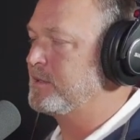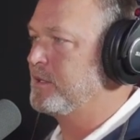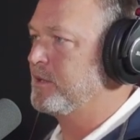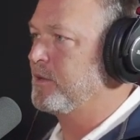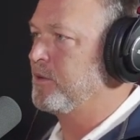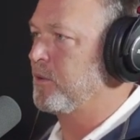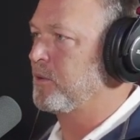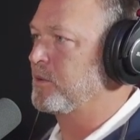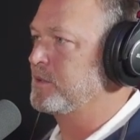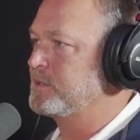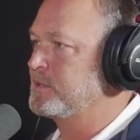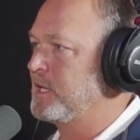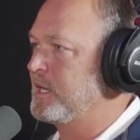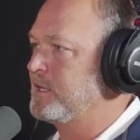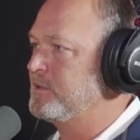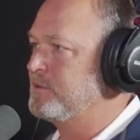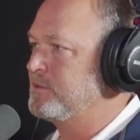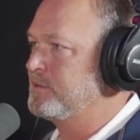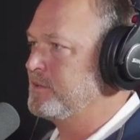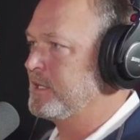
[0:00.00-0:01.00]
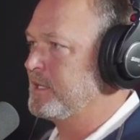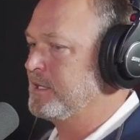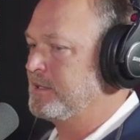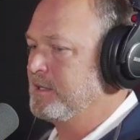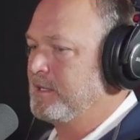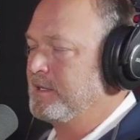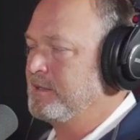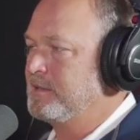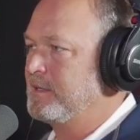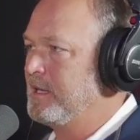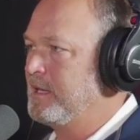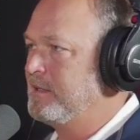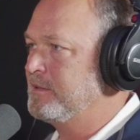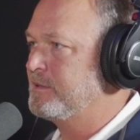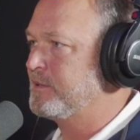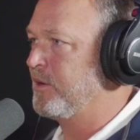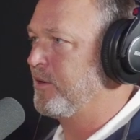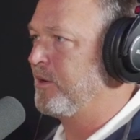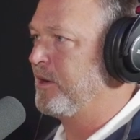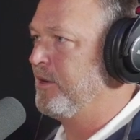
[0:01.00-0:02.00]
to other organizations to get to these
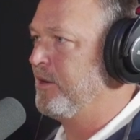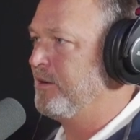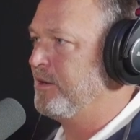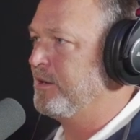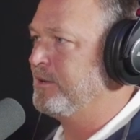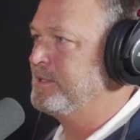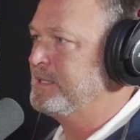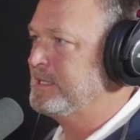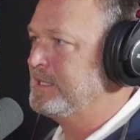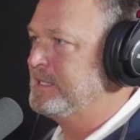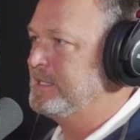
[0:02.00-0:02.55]
kids in our area.